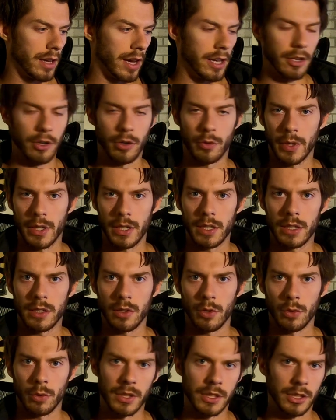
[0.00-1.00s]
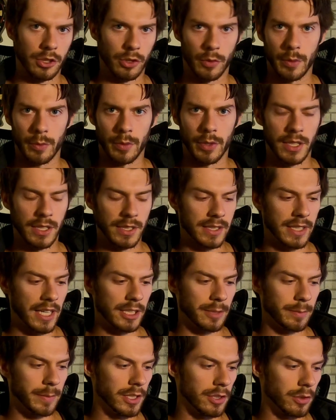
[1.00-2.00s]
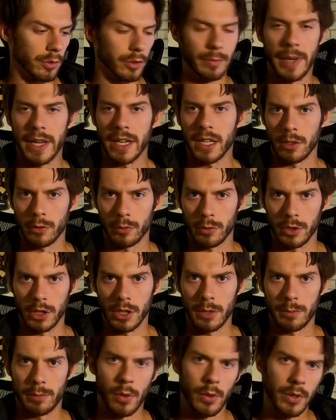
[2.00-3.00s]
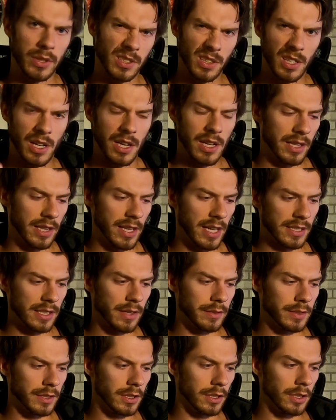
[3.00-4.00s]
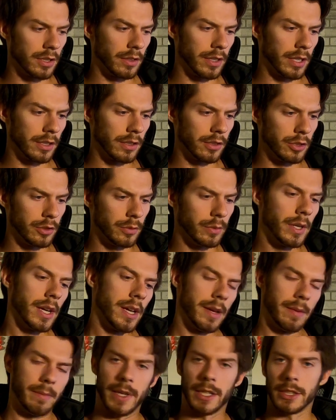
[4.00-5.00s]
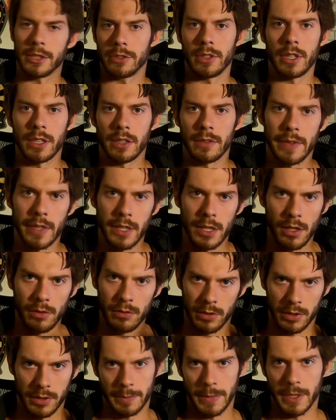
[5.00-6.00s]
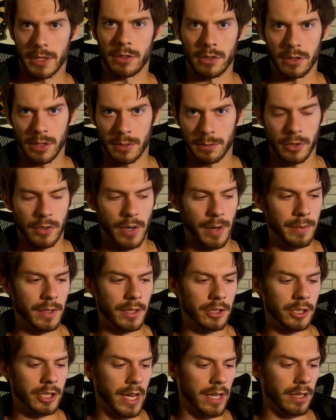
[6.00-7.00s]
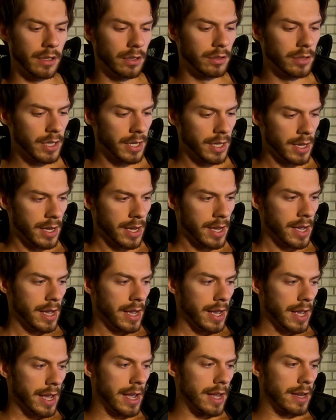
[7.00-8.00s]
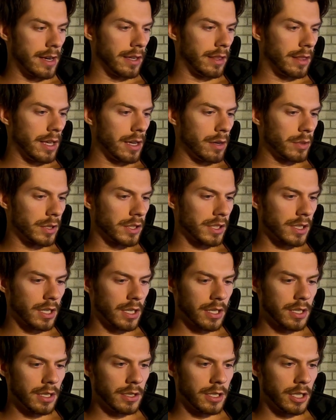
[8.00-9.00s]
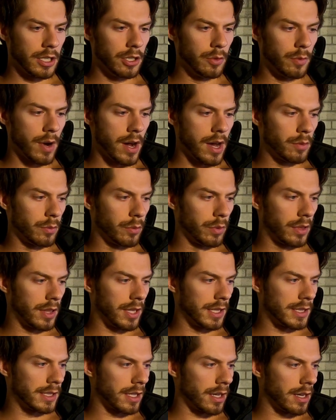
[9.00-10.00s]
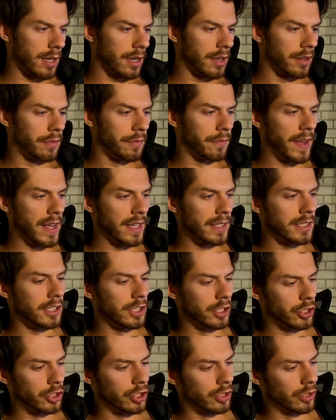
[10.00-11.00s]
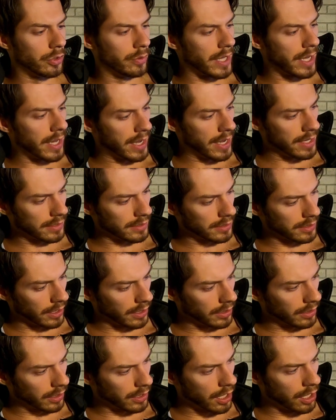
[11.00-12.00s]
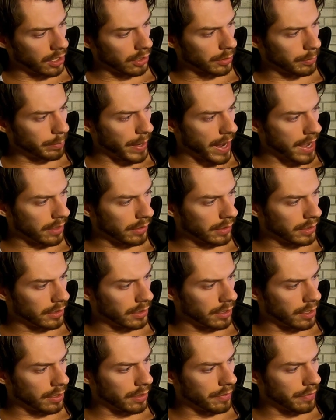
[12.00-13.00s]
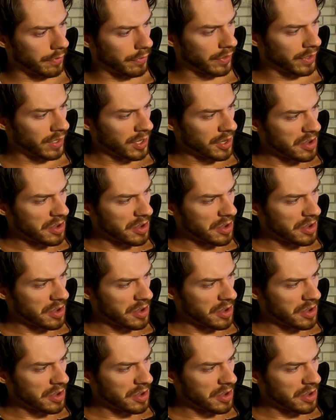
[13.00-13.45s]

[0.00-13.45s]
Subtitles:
agree or disagree with an assessment, or you make a really good point. That's obviously a good thing to do. Make sure you like the video, make sure you subscribe to the channel. And I think we're just going to continue on with this fancy shoe that has like the color palette of